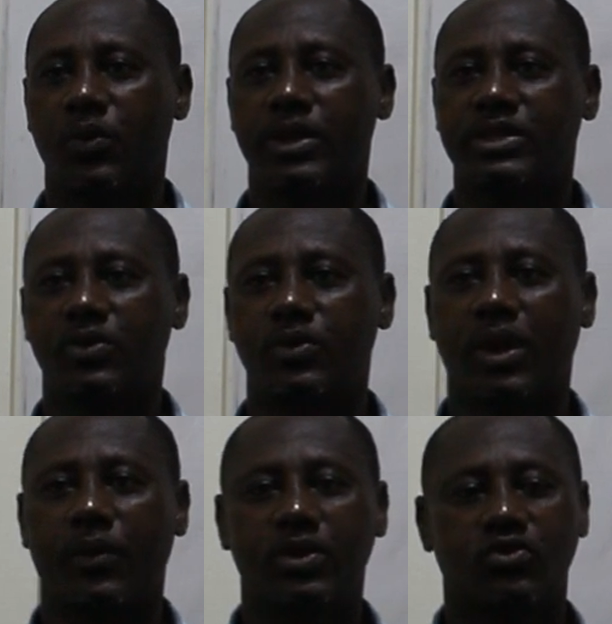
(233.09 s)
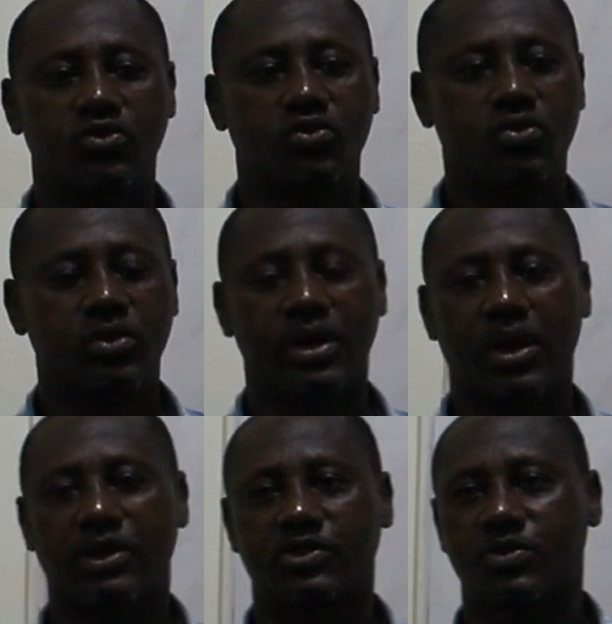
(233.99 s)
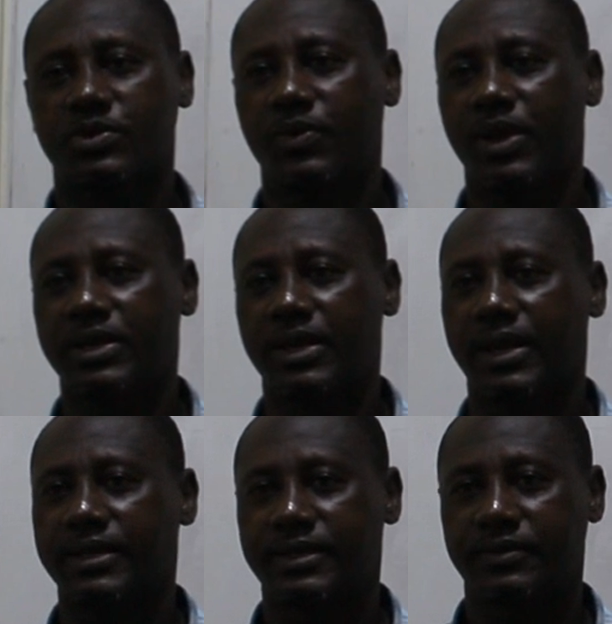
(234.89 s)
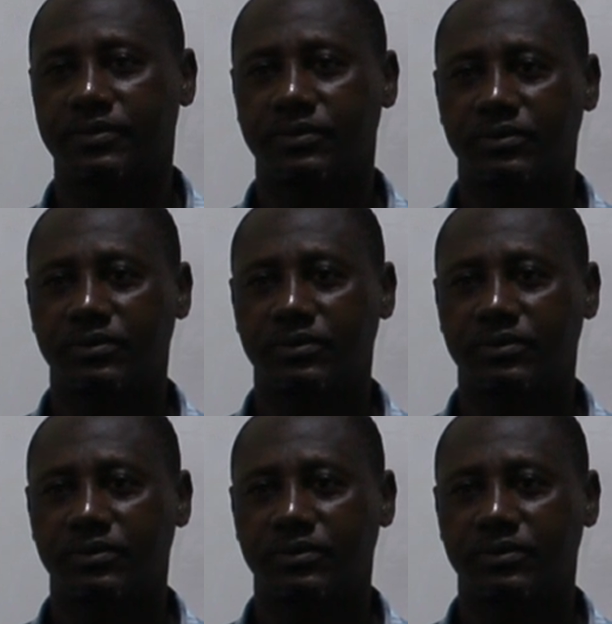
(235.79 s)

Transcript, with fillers: which we are going to do in our subsequent lesson.